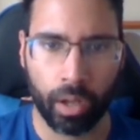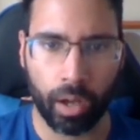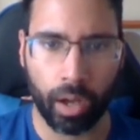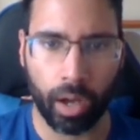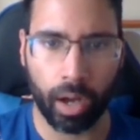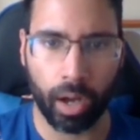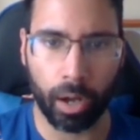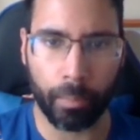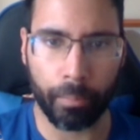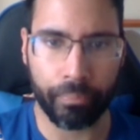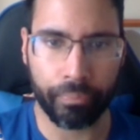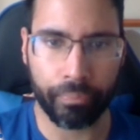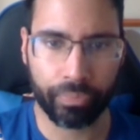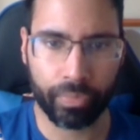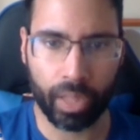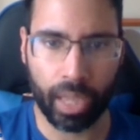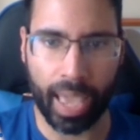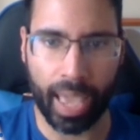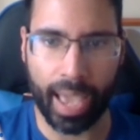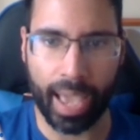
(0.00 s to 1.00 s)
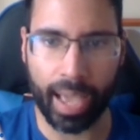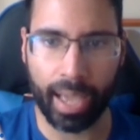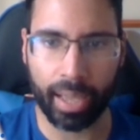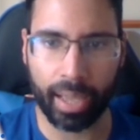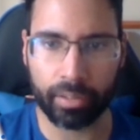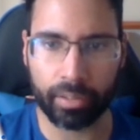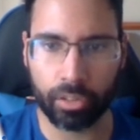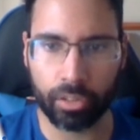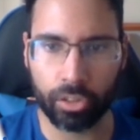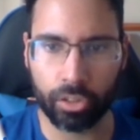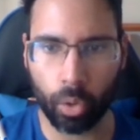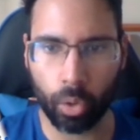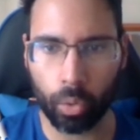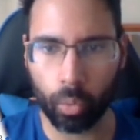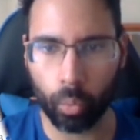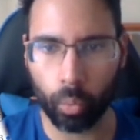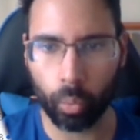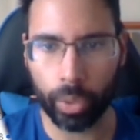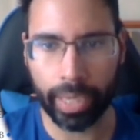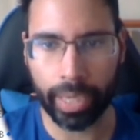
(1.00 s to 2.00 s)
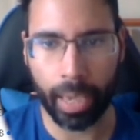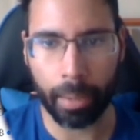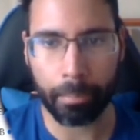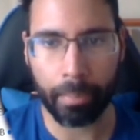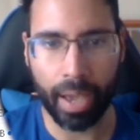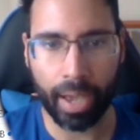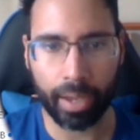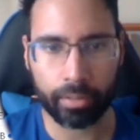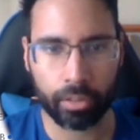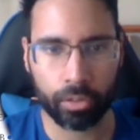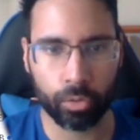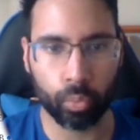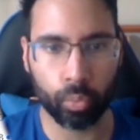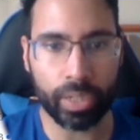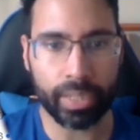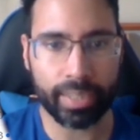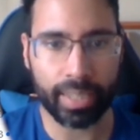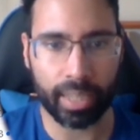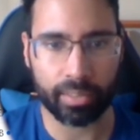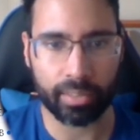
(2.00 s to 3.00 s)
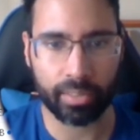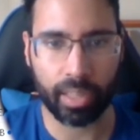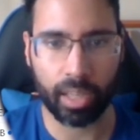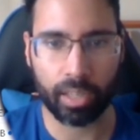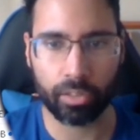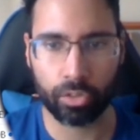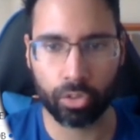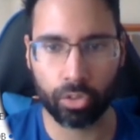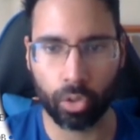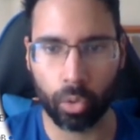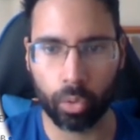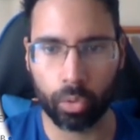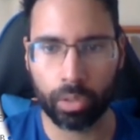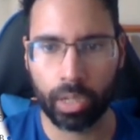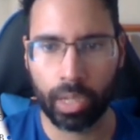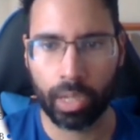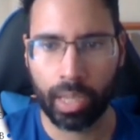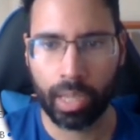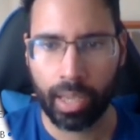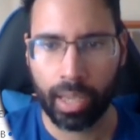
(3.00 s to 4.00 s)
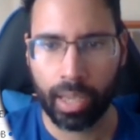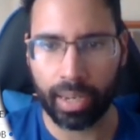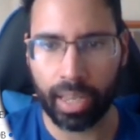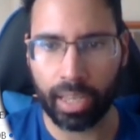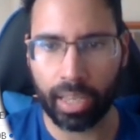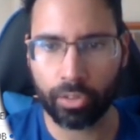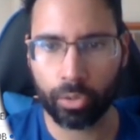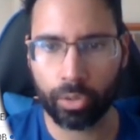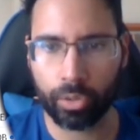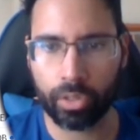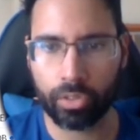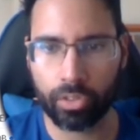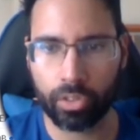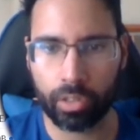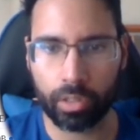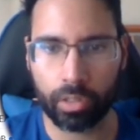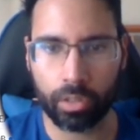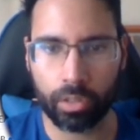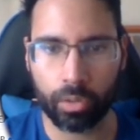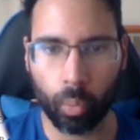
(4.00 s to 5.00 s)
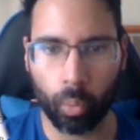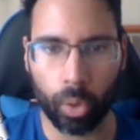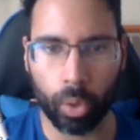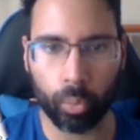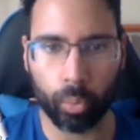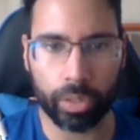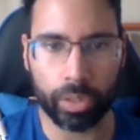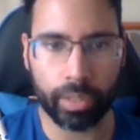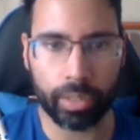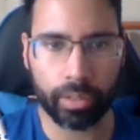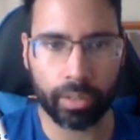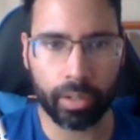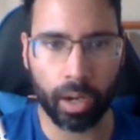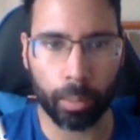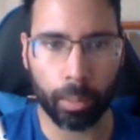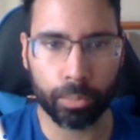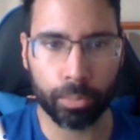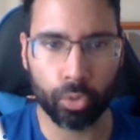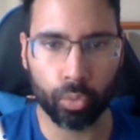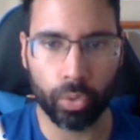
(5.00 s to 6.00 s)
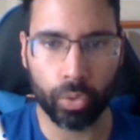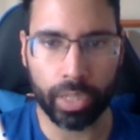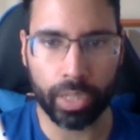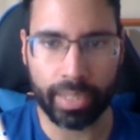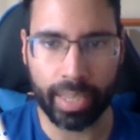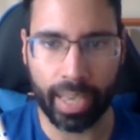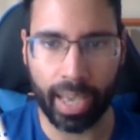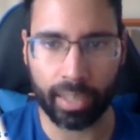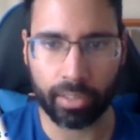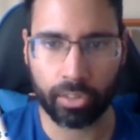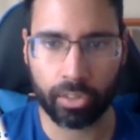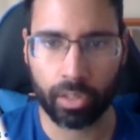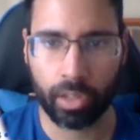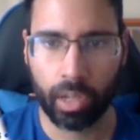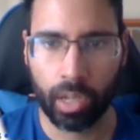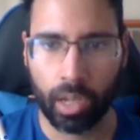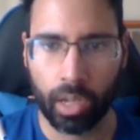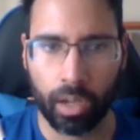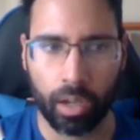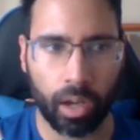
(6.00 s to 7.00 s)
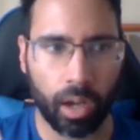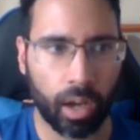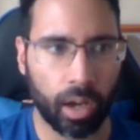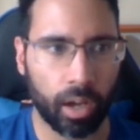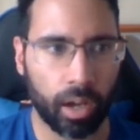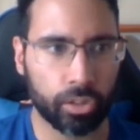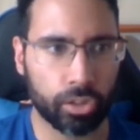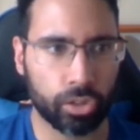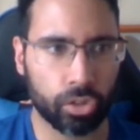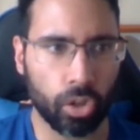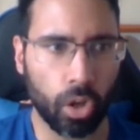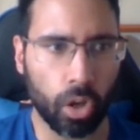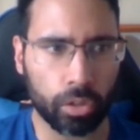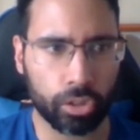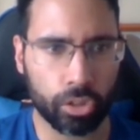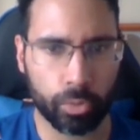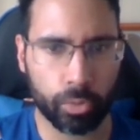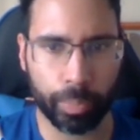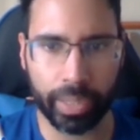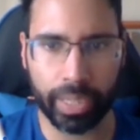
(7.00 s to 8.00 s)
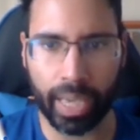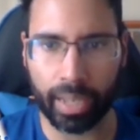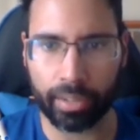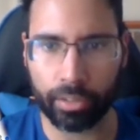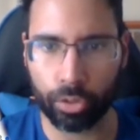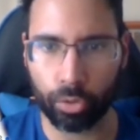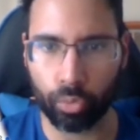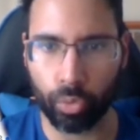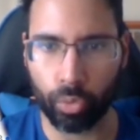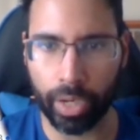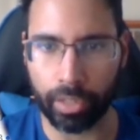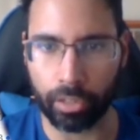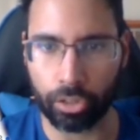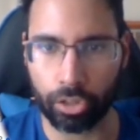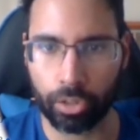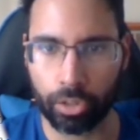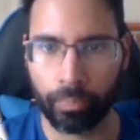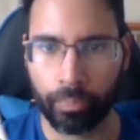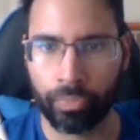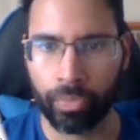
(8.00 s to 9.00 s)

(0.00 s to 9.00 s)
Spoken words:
We came back to retest that zone. And as you can see, when we did come to retest, the stock just began to range.